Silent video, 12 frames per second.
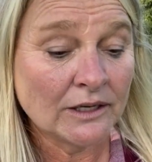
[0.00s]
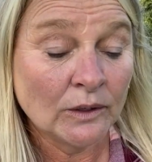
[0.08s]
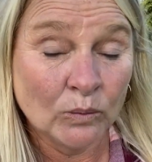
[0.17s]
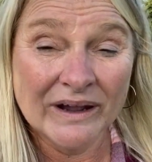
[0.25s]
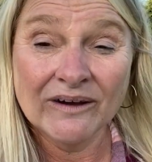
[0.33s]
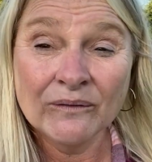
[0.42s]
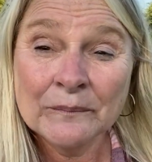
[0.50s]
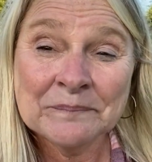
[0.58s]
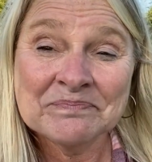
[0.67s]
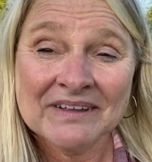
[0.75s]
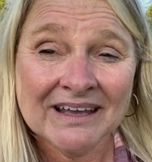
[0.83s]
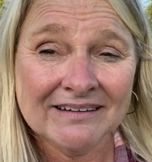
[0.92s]
Well,
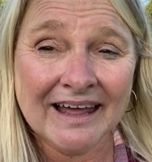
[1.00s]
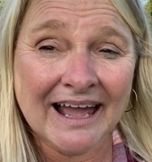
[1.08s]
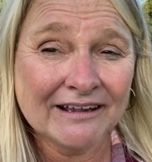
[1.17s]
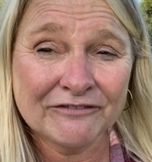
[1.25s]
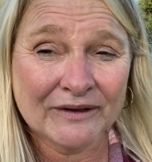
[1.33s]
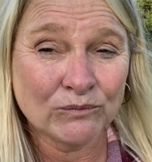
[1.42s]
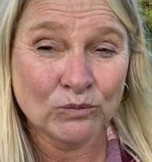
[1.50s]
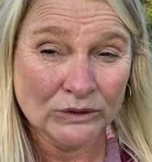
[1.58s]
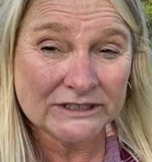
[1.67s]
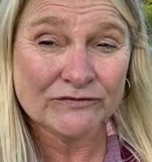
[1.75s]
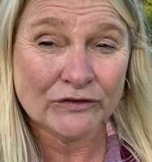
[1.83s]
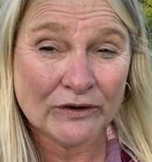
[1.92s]
life
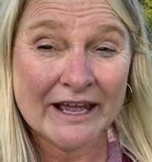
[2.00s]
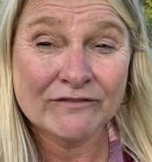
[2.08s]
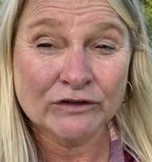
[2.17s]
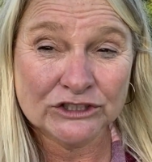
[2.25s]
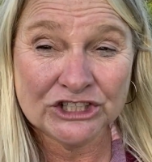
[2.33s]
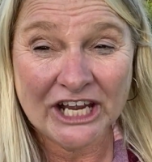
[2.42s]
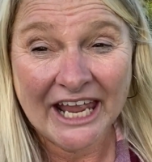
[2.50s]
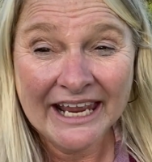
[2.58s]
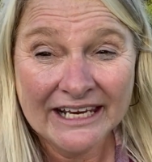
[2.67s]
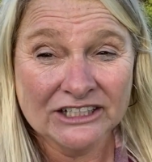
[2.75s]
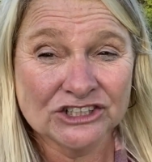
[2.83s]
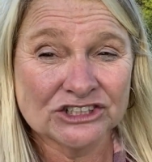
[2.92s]
was forever
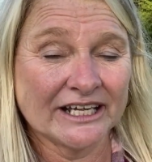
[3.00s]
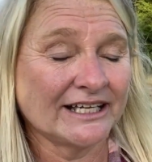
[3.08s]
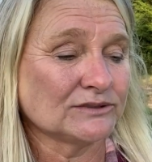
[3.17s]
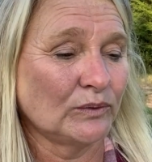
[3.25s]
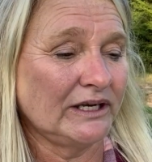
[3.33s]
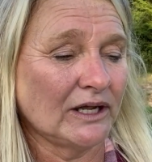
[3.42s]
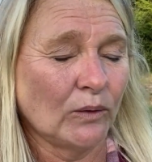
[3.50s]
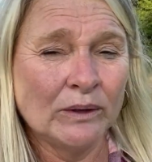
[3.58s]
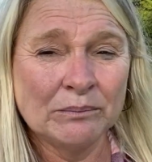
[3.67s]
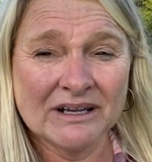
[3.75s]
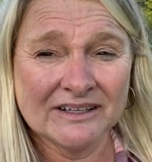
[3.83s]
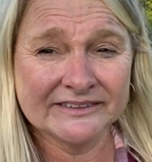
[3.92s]
changed as we know it
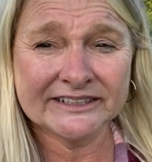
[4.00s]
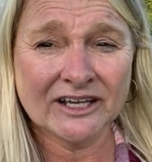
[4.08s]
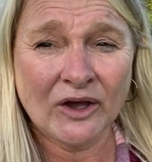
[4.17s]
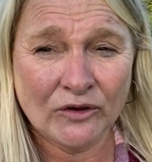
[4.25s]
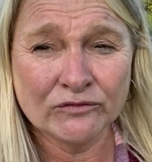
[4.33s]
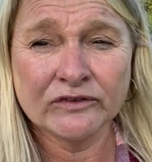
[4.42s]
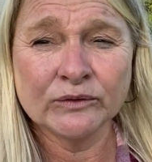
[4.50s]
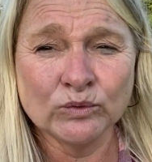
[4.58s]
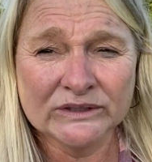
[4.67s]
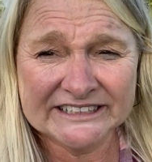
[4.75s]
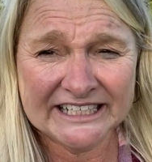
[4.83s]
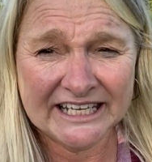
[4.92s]
because COVID
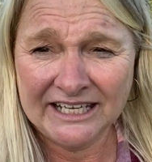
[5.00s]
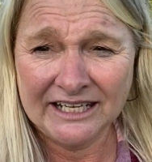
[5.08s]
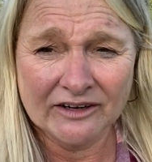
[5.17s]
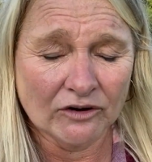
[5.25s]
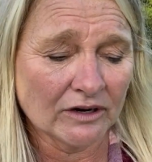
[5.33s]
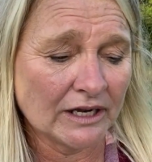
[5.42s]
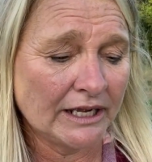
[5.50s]
was here.